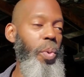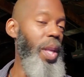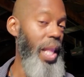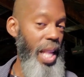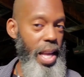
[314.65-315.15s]

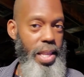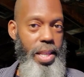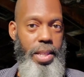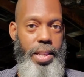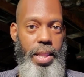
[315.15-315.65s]
with a lot
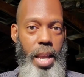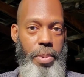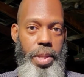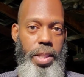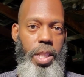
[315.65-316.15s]
of these
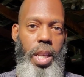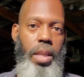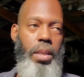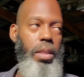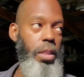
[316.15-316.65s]
celebrities
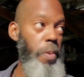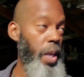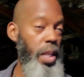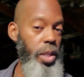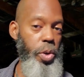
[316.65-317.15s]

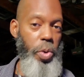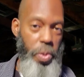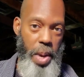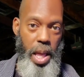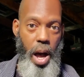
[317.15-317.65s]
speaking the
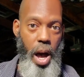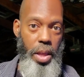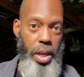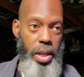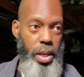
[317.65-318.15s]
truth about
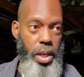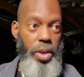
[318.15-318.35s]
all the